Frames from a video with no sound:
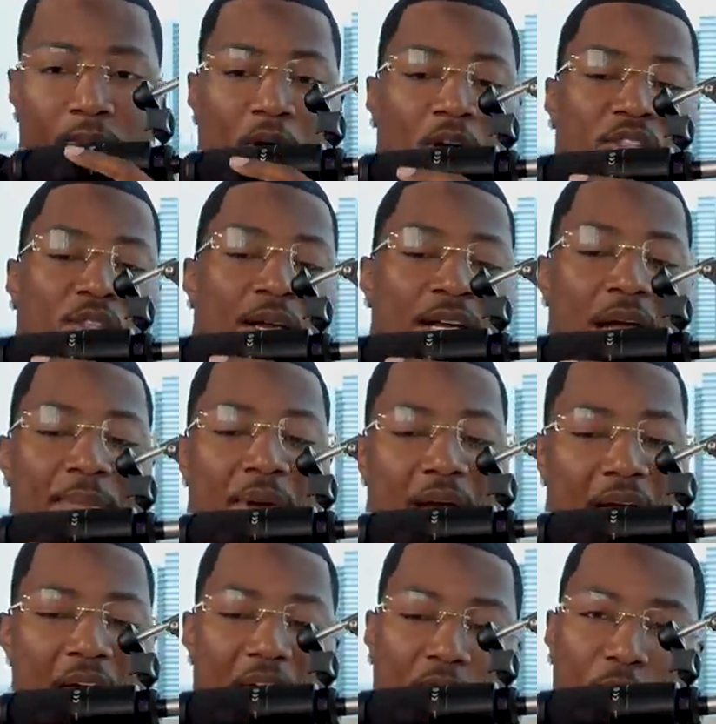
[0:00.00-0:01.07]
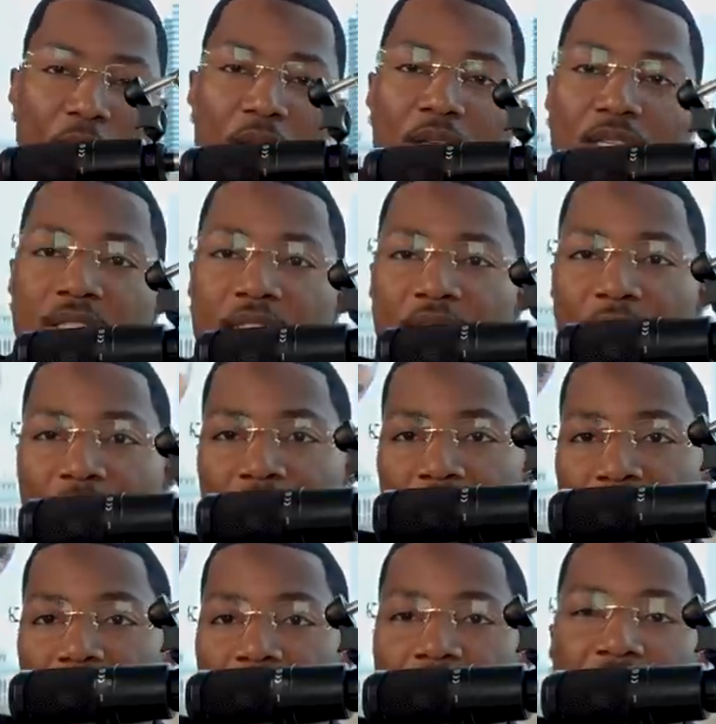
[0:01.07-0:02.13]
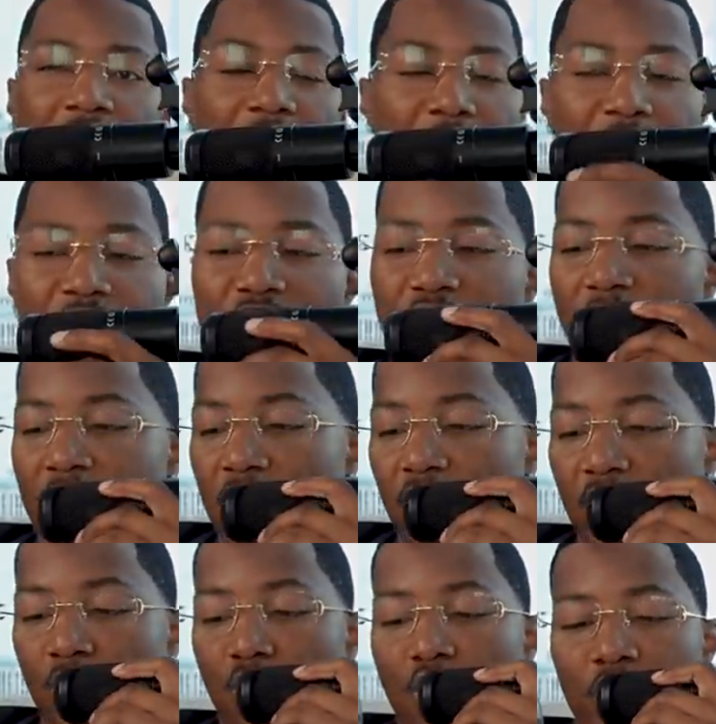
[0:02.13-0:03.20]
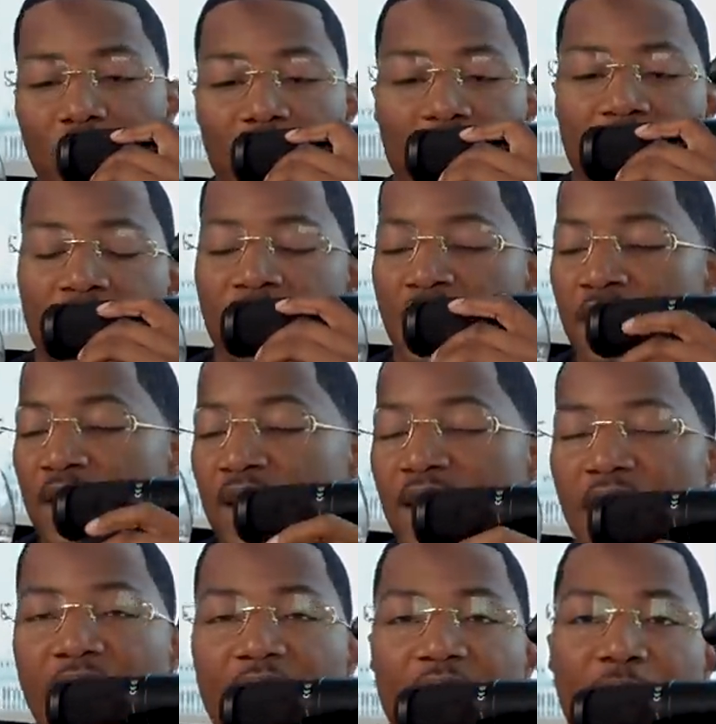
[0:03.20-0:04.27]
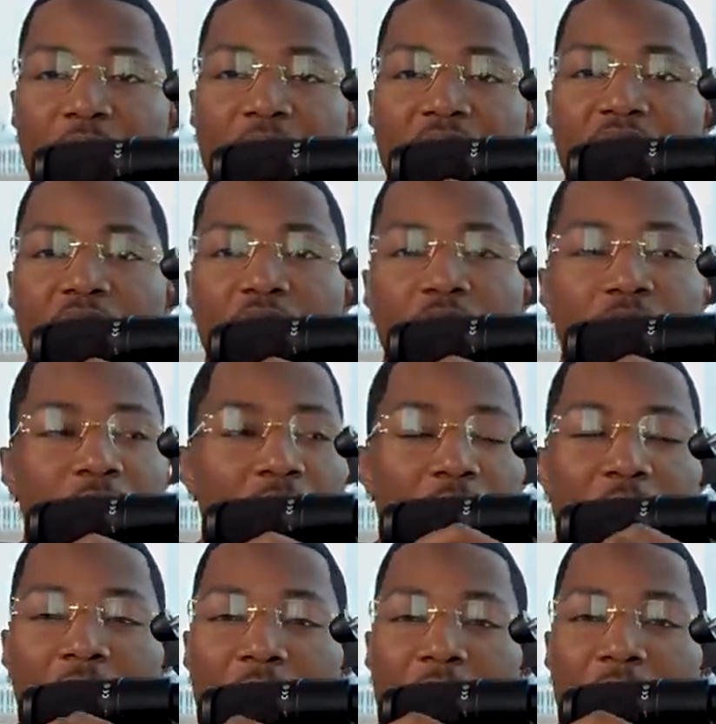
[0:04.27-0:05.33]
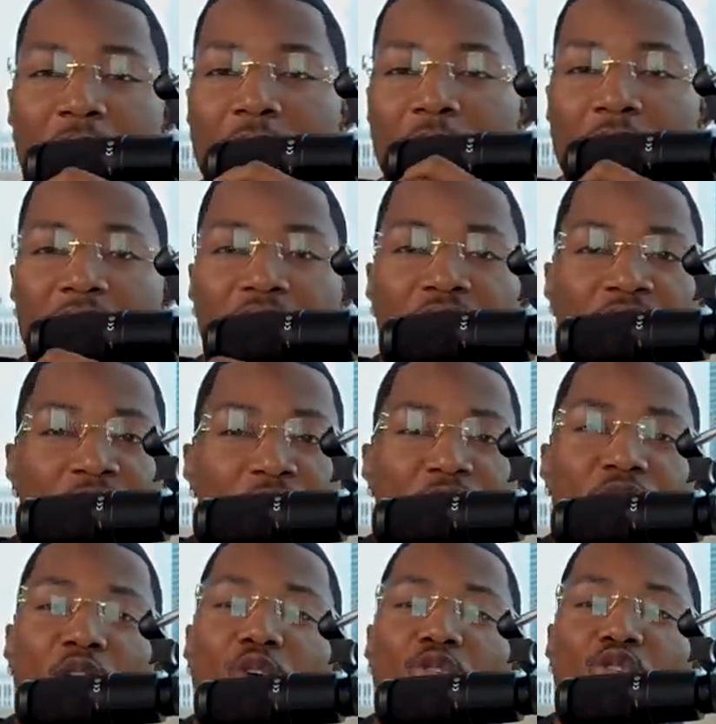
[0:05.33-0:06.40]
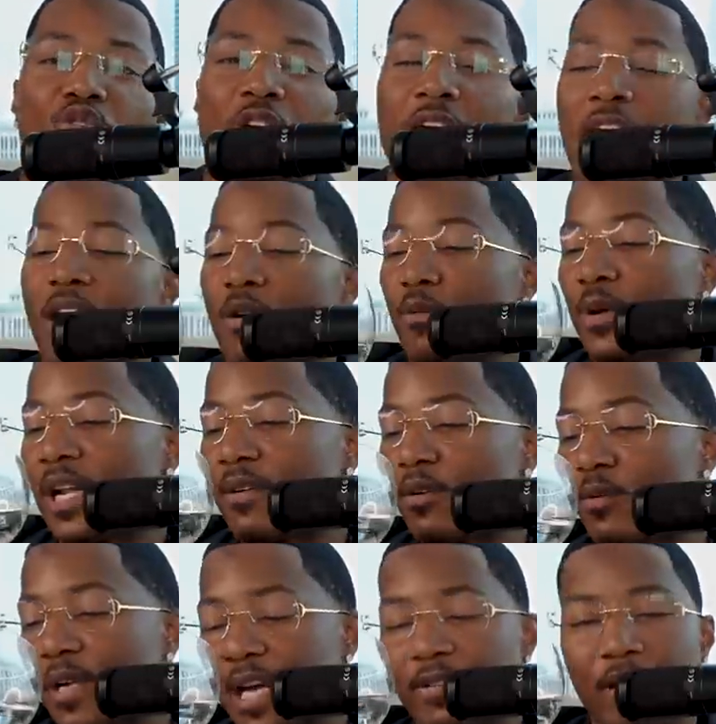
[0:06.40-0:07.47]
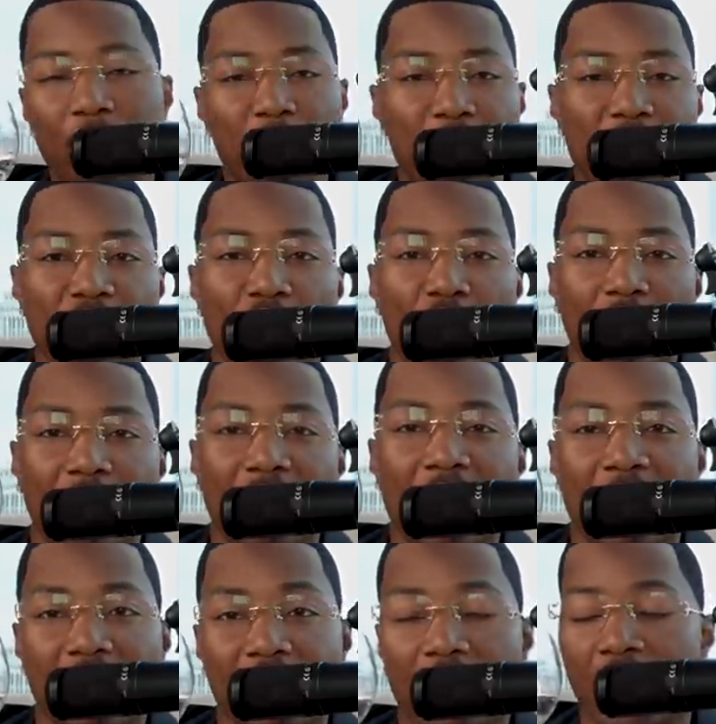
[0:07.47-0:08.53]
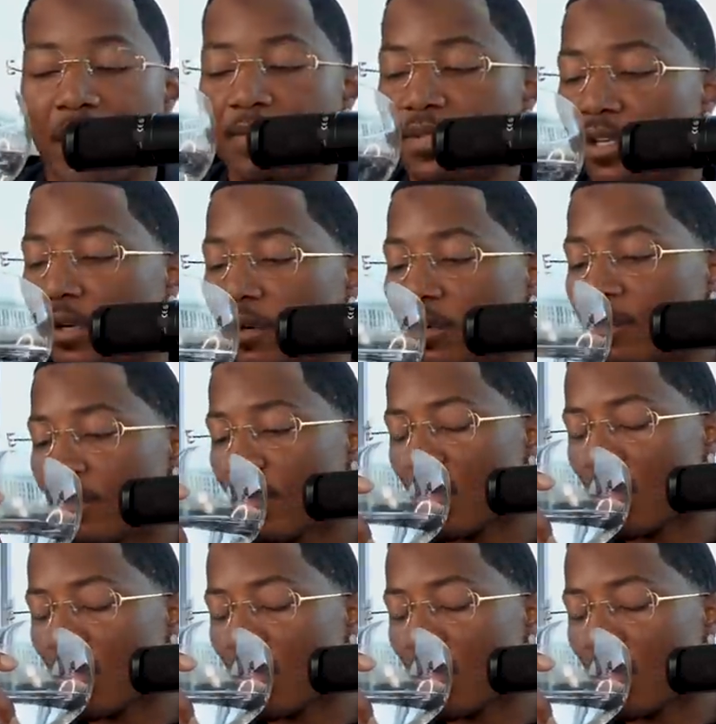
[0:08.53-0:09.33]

Also, I got my agua, you know what I mean? Got to be drinking on the water. Can't get my throat, my, my, my, my, my throat dry or whatever, whatever. I'm going to be talking a lot of game, so